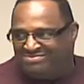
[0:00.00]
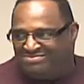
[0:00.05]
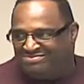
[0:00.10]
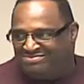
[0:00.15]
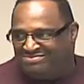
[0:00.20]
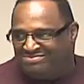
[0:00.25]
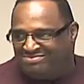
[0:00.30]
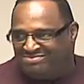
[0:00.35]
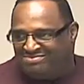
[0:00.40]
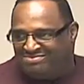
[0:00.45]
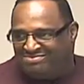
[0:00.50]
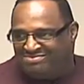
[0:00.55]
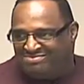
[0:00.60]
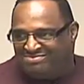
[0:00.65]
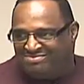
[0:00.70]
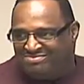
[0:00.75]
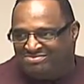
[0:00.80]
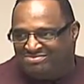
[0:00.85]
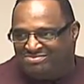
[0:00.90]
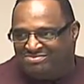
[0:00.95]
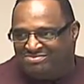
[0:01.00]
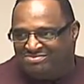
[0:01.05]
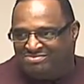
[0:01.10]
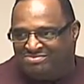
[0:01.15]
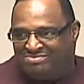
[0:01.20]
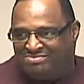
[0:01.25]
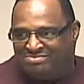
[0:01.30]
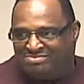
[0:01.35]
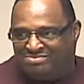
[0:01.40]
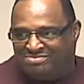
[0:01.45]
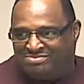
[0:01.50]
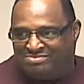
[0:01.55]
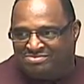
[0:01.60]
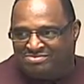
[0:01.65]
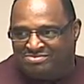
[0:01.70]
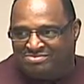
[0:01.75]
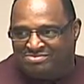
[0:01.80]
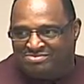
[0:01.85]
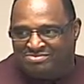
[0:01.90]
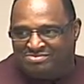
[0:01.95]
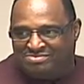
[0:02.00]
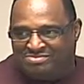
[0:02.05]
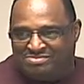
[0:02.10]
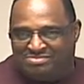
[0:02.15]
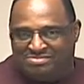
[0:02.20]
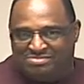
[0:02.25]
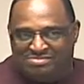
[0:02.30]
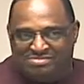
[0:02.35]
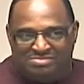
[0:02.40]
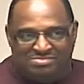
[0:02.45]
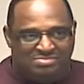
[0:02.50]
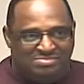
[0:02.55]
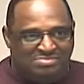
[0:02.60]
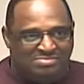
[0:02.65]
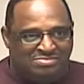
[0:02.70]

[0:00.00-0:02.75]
No one is speaking in this clip.